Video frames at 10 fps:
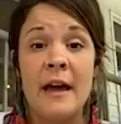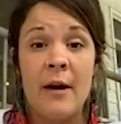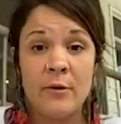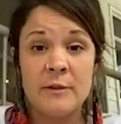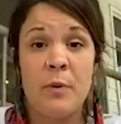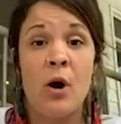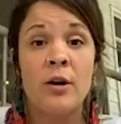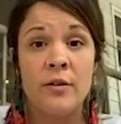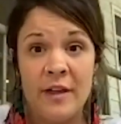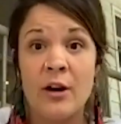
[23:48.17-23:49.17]
That was
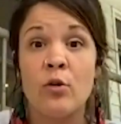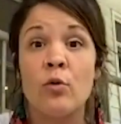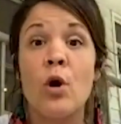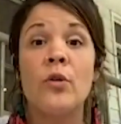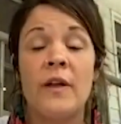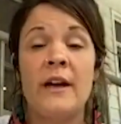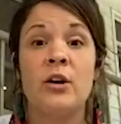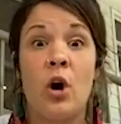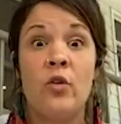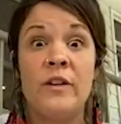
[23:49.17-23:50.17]
part of that growth in
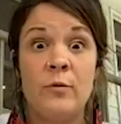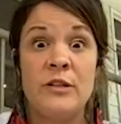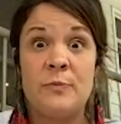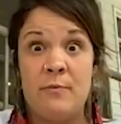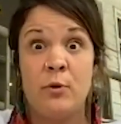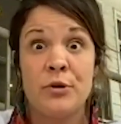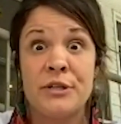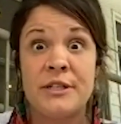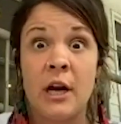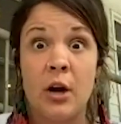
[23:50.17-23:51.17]
COVID, was people were
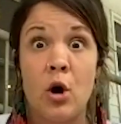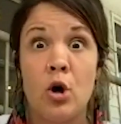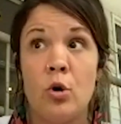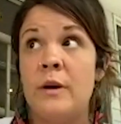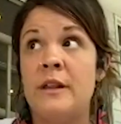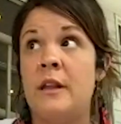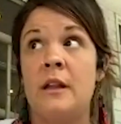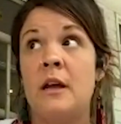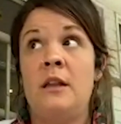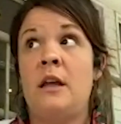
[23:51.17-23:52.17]
stuck at home
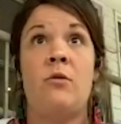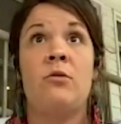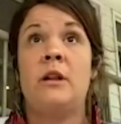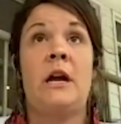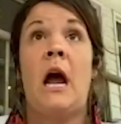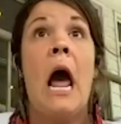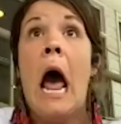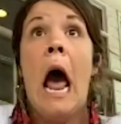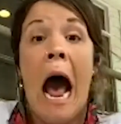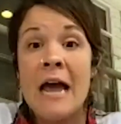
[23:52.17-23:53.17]
and they were like,
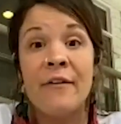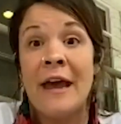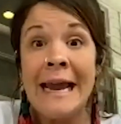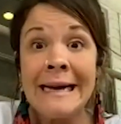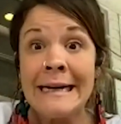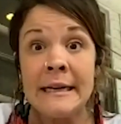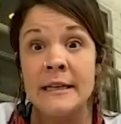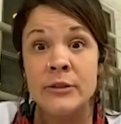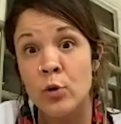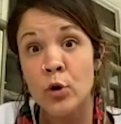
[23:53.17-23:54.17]
I've hated
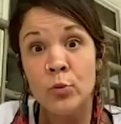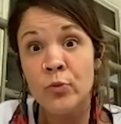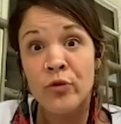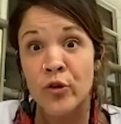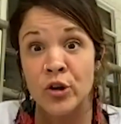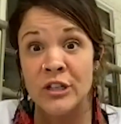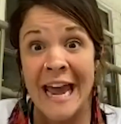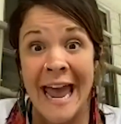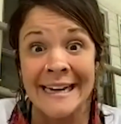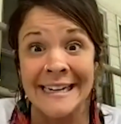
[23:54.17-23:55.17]
this room for
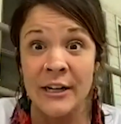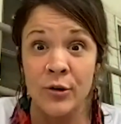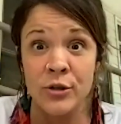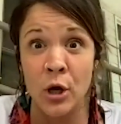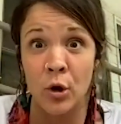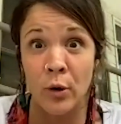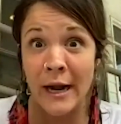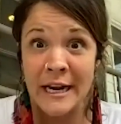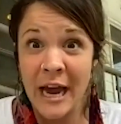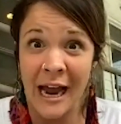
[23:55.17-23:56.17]
10 years already.